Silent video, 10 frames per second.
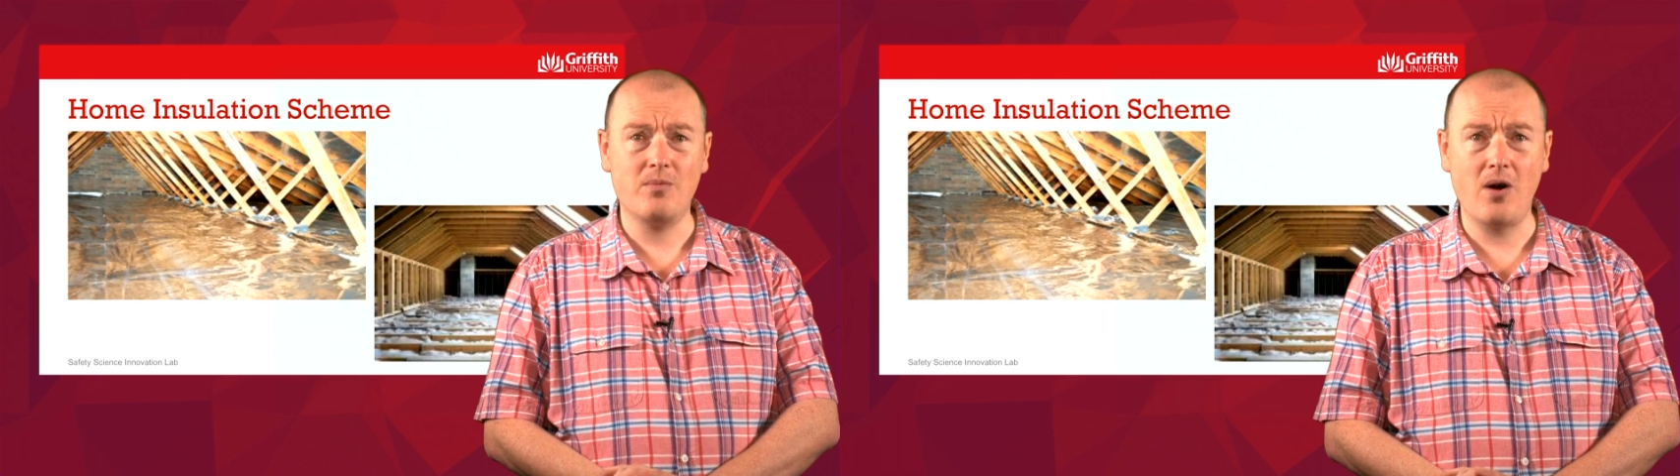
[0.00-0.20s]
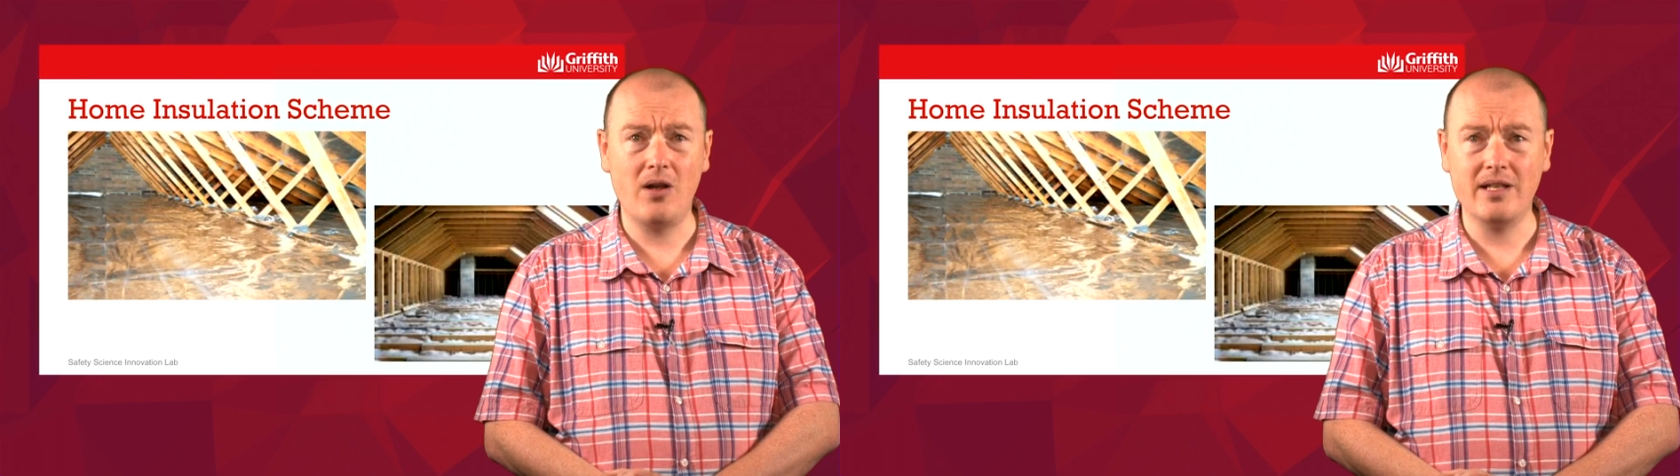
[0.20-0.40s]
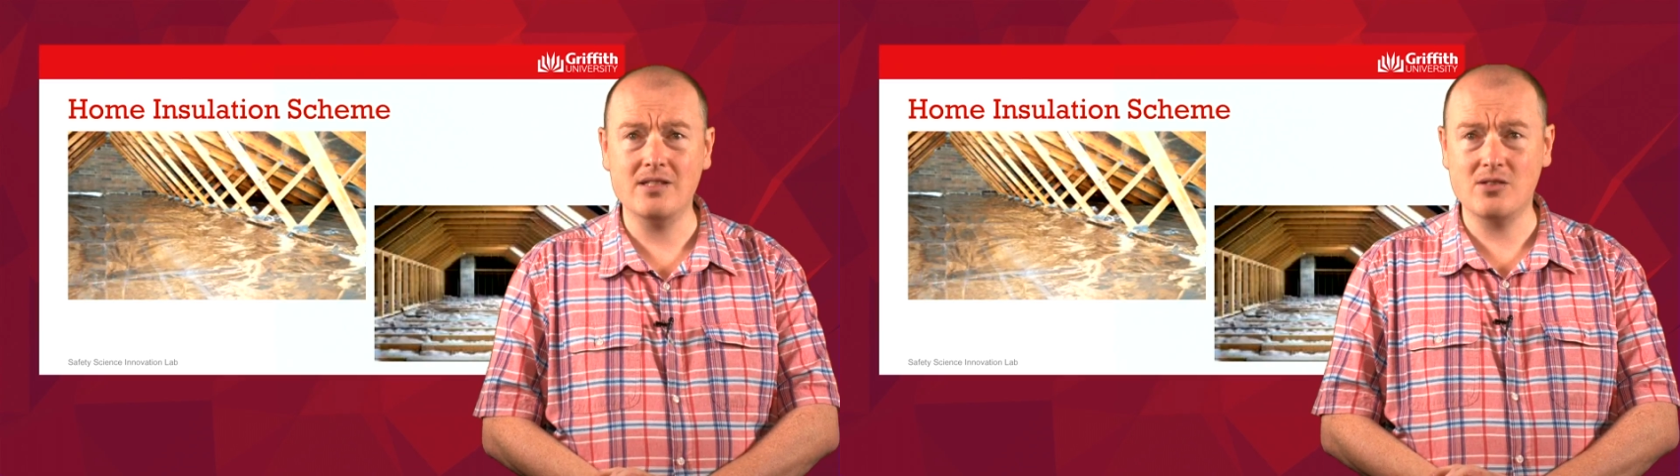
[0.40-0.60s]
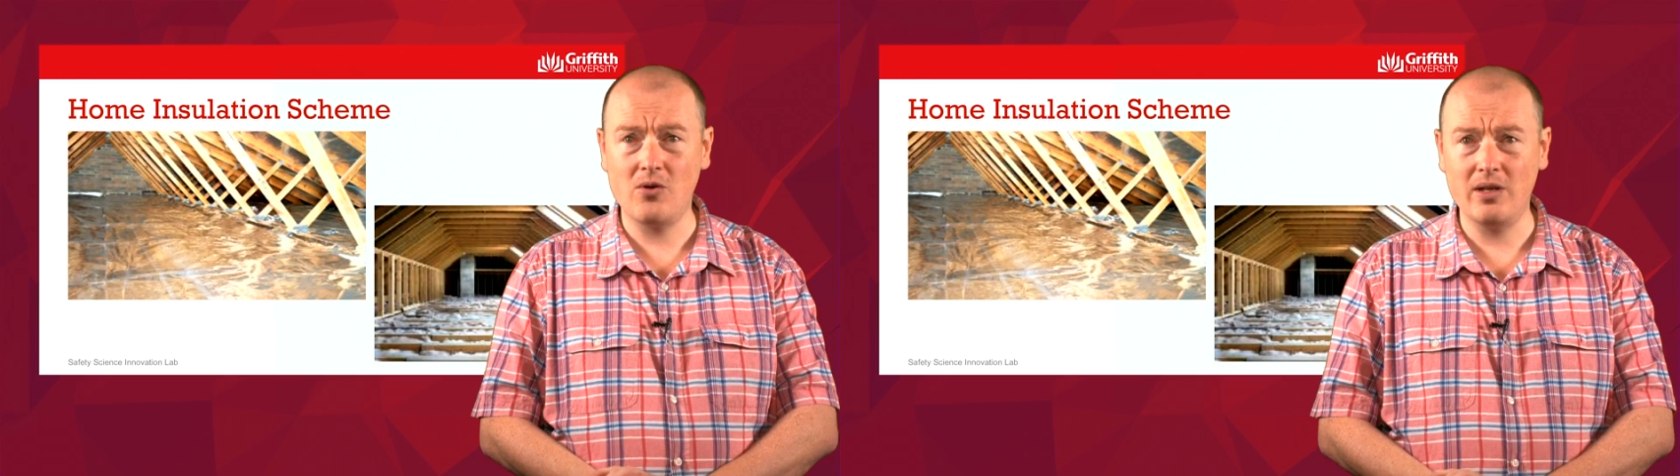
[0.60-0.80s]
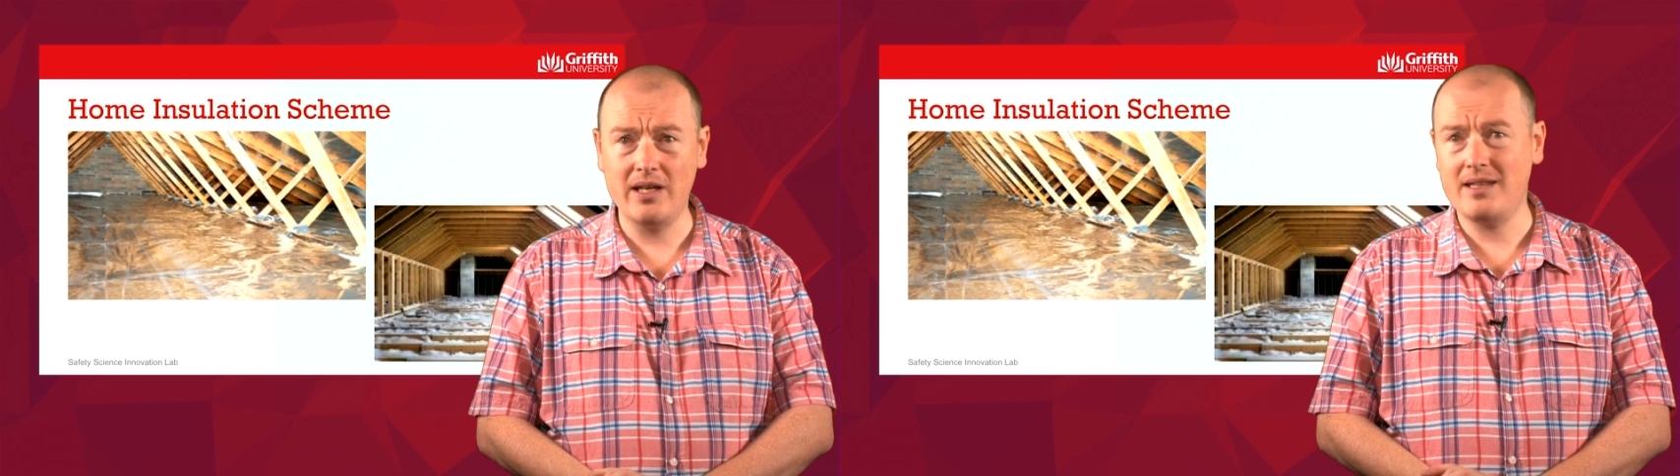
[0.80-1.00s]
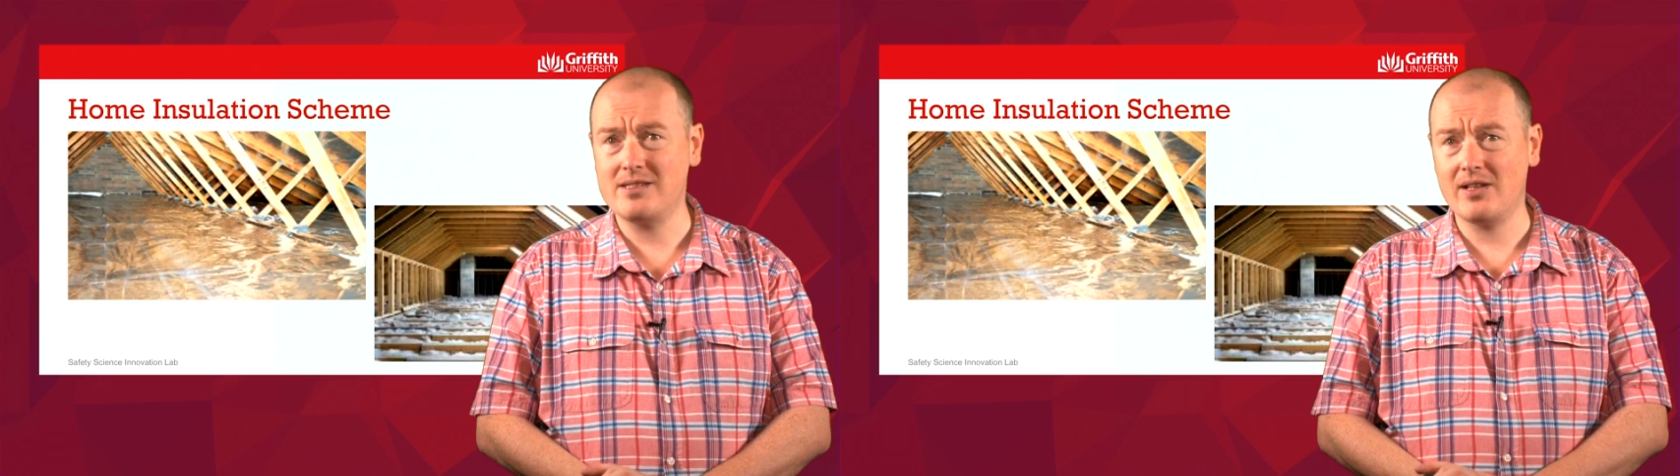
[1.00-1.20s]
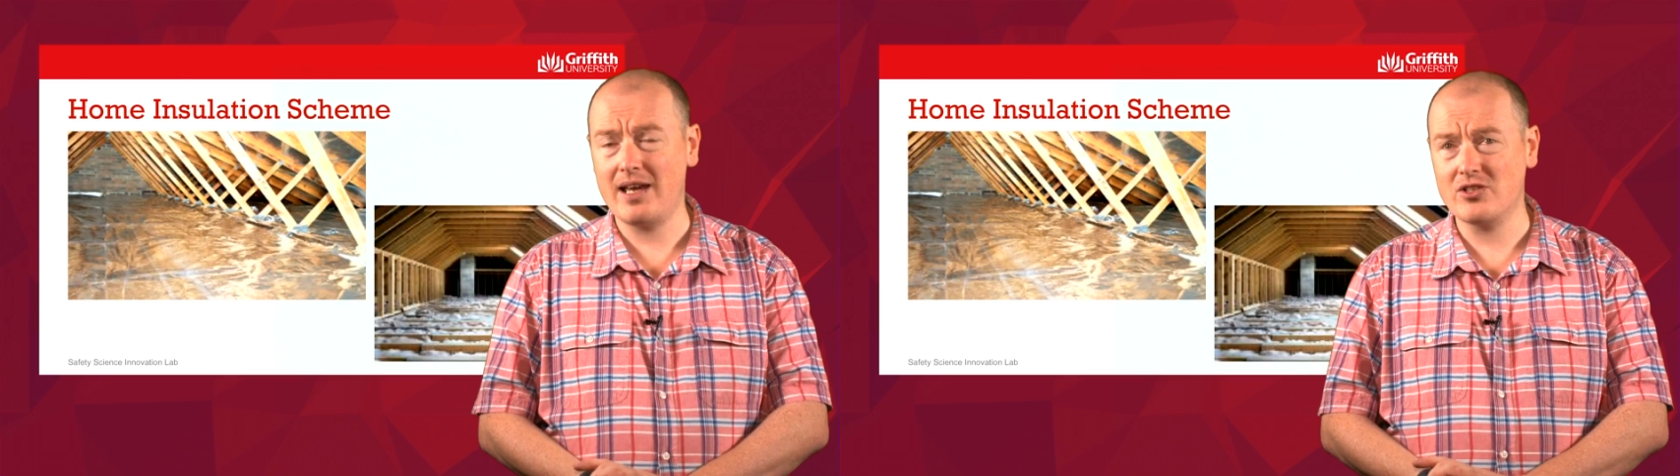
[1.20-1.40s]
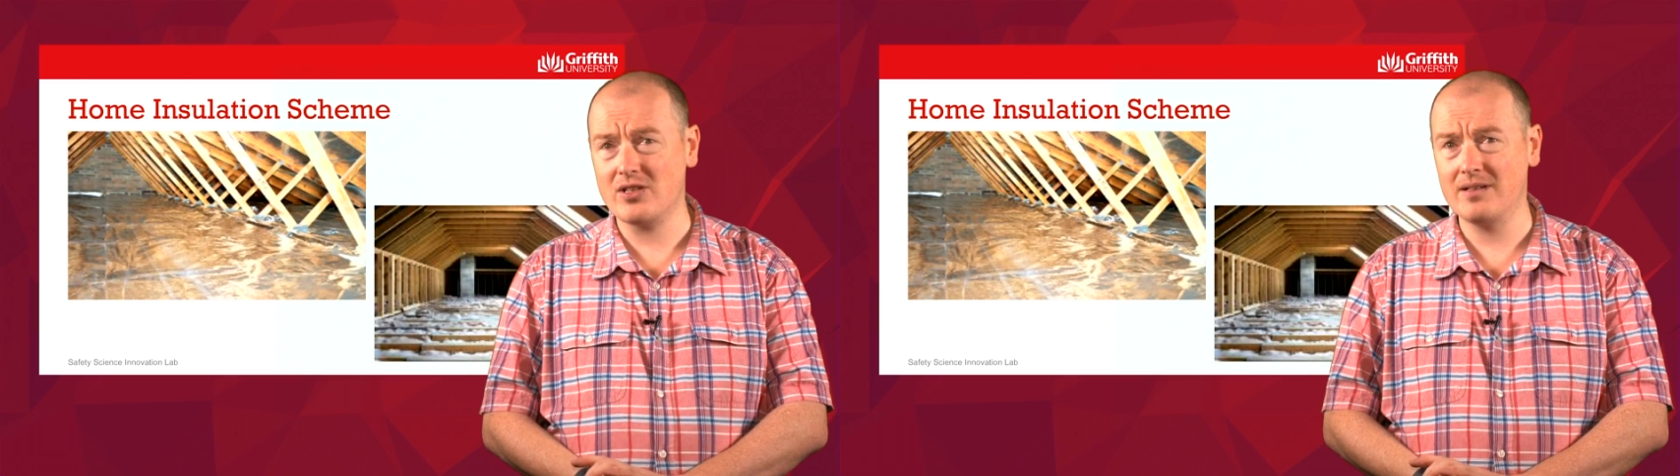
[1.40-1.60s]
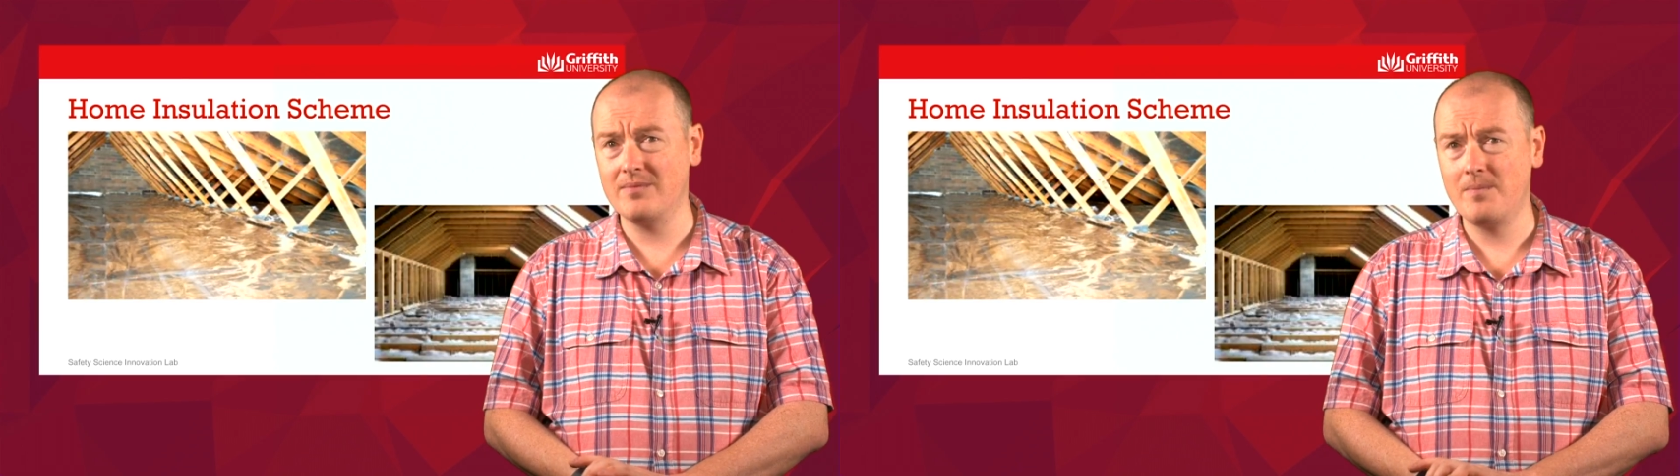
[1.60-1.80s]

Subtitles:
while installing insulation.